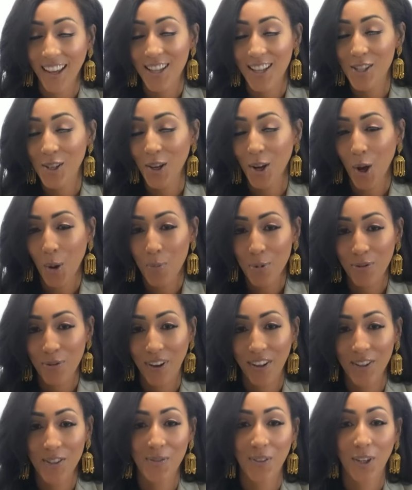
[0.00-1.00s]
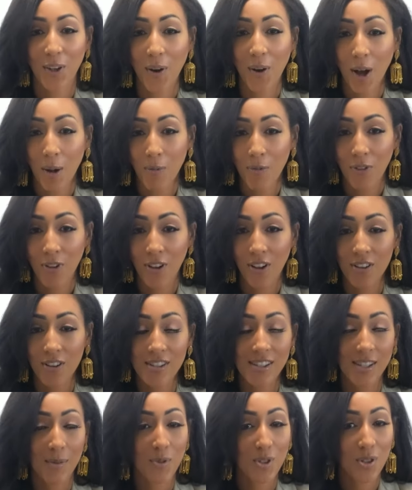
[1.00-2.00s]
So I hope you found this video helpful.
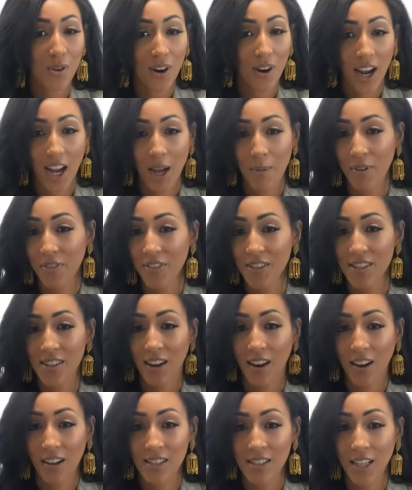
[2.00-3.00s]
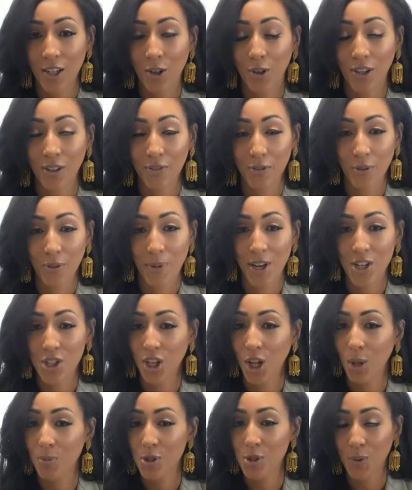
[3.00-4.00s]
Subscribe if this content or
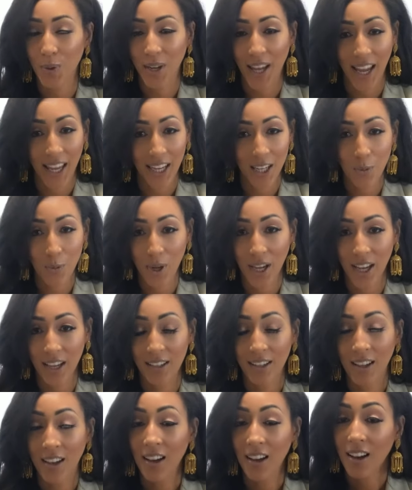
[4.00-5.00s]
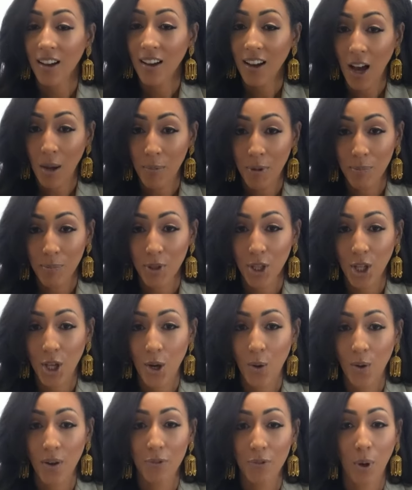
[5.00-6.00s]
information helps you in any way. Comment
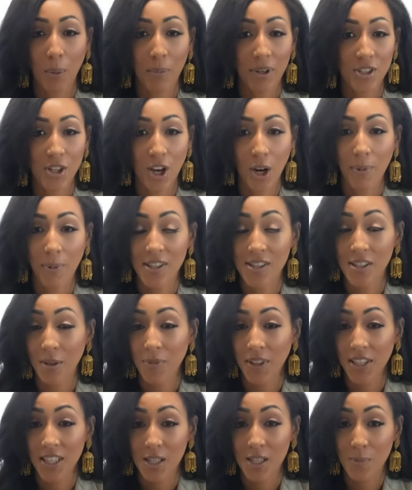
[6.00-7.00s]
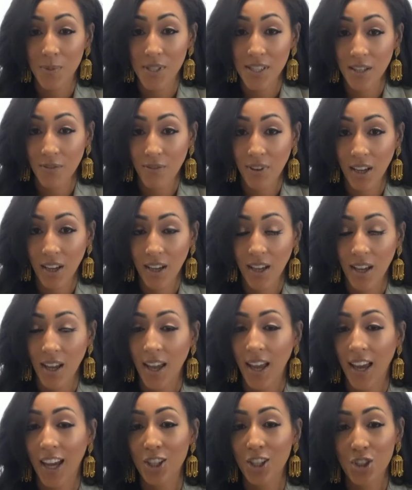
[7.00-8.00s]
below if you want me to talk about something in specific,
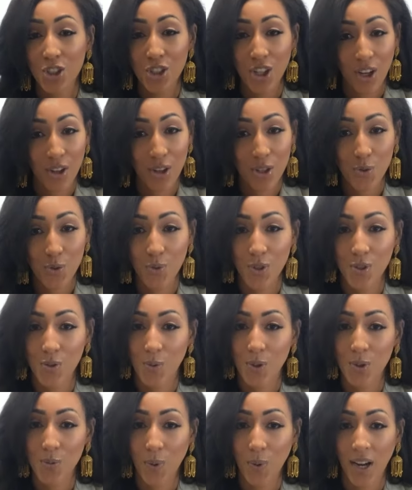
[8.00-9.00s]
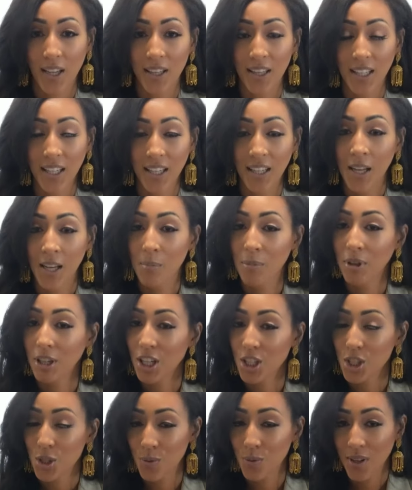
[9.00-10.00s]
and share this resource widely
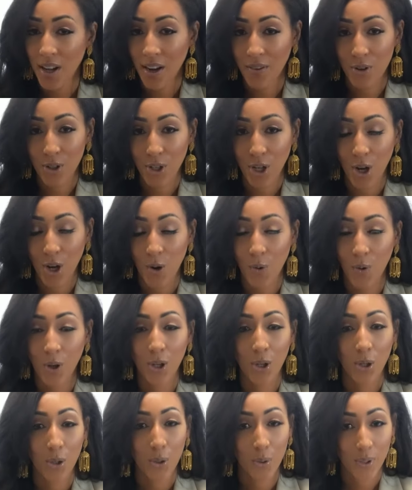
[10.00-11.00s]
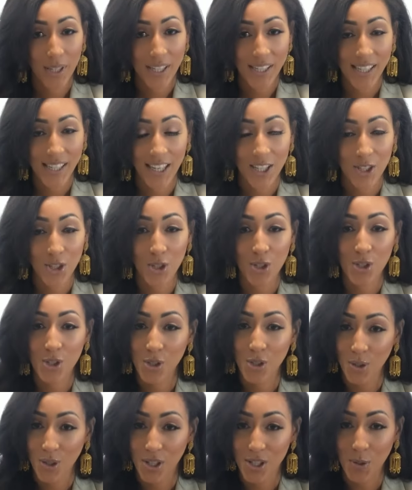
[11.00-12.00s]
because you never know who needs answers
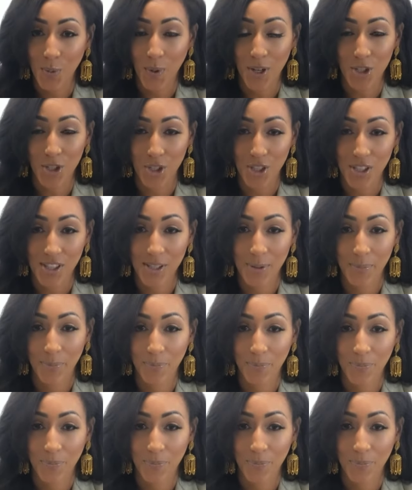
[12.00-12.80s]
to these questions.